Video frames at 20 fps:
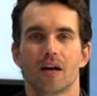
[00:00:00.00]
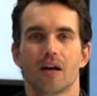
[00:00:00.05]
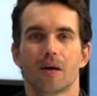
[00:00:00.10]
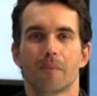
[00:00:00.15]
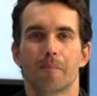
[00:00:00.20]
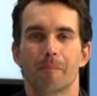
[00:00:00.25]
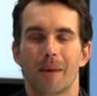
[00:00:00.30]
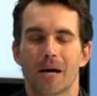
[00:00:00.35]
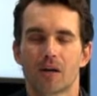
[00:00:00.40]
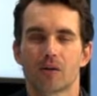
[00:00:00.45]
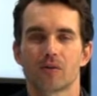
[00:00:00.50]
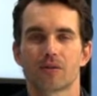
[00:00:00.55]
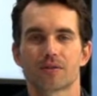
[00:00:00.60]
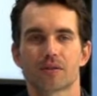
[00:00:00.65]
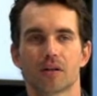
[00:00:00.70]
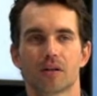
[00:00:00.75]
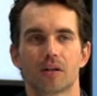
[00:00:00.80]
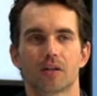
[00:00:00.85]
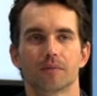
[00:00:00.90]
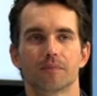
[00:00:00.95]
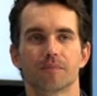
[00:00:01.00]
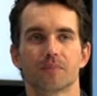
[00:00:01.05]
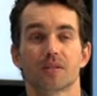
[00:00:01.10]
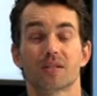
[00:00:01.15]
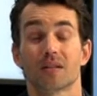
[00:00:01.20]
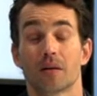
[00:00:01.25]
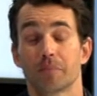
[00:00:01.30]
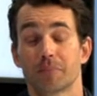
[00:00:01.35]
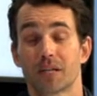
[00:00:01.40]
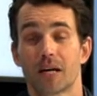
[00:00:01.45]
Metals are
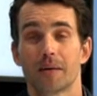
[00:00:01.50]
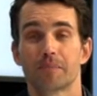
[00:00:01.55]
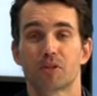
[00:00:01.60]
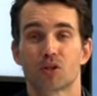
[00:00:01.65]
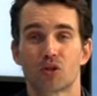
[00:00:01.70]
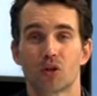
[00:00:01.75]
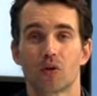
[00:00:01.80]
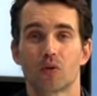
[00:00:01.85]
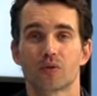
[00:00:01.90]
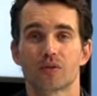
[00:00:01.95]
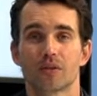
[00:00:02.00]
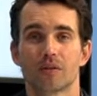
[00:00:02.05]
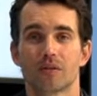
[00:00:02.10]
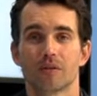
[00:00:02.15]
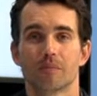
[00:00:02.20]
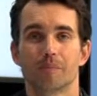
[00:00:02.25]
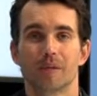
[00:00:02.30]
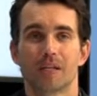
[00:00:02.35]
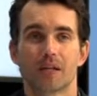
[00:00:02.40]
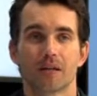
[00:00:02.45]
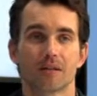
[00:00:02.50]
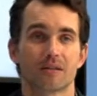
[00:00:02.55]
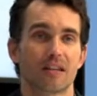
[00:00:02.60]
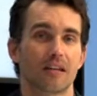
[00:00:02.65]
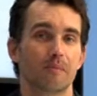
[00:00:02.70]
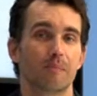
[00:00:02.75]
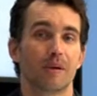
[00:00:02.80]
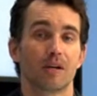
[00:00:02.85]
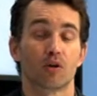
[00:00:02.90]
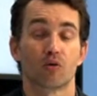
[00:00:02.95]
sometimes chosen because
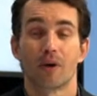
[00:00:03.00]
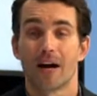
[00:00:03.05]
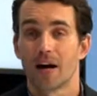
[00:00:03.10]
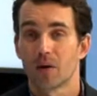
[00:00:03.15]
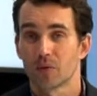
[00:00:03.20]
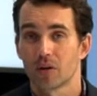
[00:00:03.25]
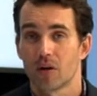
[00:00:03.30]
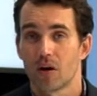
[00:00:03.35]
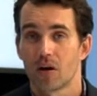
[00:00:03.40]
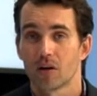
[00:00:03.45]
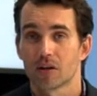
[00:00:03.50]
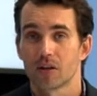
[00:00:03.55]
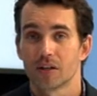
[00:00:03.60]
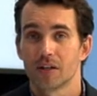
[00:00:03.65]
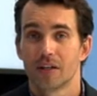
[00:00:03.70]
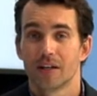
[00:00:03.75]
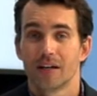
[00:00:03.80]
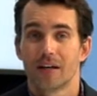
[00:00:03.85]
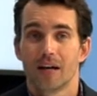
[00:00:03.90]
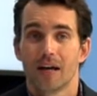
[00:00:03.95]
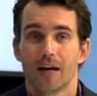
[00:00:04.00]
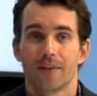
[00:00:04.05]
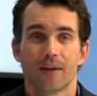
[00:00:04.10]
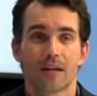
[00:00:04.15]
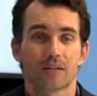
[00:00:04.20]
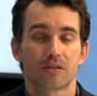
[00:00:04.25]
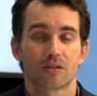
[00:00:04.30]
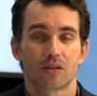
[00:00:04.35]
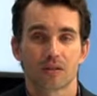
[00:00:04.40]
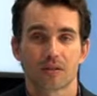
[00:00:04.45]
they've been around longer, and
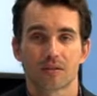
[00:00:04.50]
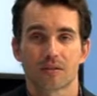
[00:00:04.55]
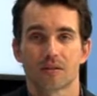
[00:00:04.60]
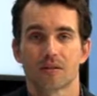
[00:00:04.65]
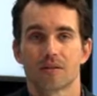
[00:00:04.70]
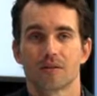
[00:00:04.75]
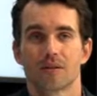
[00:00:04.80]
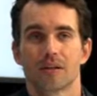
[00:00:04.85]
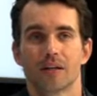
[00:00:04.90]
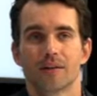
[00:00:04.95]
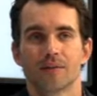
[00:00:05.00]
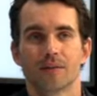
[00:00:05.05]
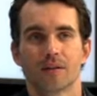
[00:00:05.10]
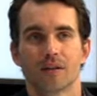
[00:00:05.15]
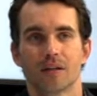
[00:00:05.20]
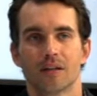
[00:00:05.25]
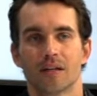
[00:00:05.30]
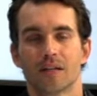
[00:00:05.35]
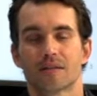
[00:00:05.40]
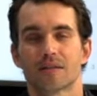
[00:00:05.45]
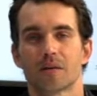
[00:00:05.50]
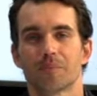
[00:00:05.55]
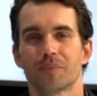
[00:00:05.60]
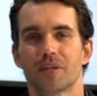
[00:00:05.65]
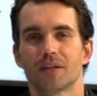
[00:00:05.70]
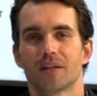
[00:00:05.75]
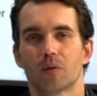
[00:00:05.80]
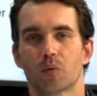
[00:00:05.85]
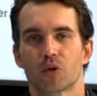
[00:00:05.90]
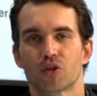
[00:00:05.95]
that's just and it's
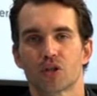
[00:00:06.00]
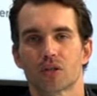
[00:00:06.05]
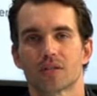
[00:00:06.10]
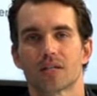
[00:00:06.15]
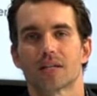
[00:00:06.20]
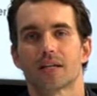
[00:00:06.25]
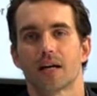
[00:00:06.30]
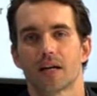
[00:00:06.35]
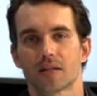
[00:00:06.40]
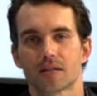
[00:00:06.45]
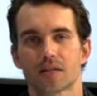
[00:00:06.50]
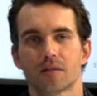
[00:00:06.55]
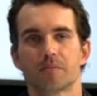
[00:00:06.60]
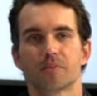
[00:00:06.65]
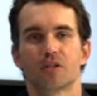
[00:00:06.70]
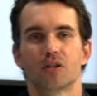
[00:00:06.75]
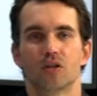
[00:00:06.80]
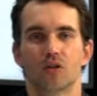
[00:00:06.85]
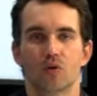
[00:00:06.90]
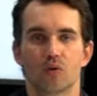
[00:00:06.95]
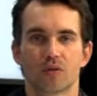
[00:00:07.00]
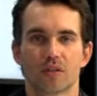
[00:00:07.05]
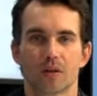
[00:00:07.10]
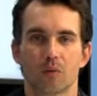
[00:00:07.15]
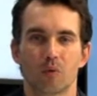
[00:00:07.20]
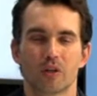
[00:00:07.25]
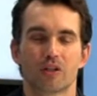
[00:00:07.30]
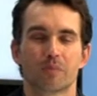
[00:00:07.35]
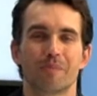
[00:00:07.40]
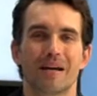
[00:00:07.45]
something that we're just accustomed to
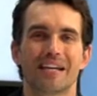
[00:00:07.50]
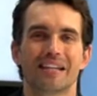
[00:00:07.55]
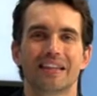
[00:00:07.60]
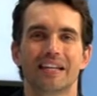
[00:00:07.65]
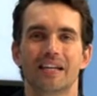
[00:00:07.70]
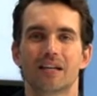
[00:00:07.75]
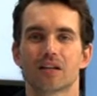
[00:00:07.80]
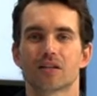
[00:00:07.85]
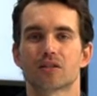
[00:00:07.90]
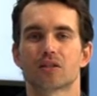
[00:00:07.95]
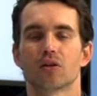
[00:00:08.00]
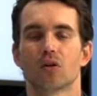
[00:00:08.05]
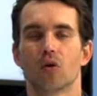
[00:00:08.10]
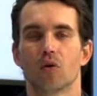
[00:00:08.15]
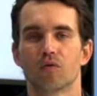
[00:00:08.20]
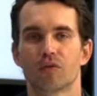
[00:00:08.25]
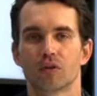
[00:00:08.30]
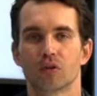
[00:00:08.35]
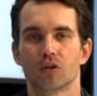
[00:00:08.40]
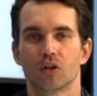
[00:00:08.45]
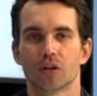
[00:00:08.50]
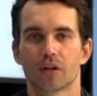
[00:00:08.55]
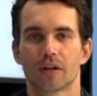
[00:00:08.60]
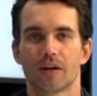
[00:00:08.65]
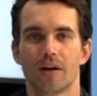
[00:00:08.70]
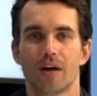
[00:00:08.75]
using, which may lead us to overlook